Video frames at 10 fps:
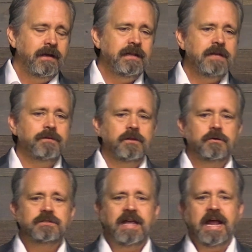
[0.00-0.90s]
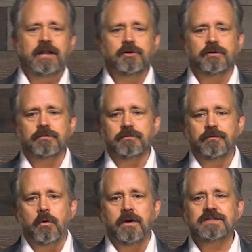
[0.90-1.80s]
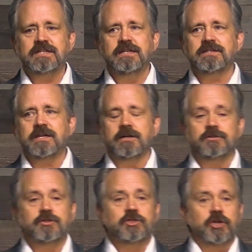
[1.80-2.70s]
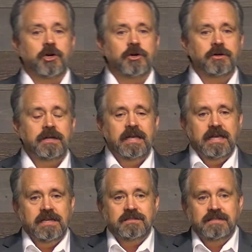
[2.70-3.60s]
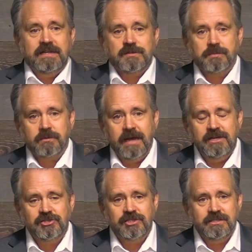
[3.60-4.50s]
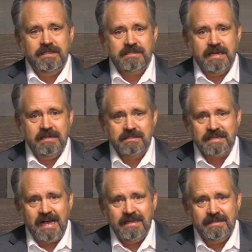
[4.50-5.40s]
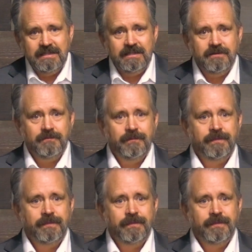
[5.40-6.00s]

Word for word: And even though Daniel voiced his concern, his desperation, his anxiety,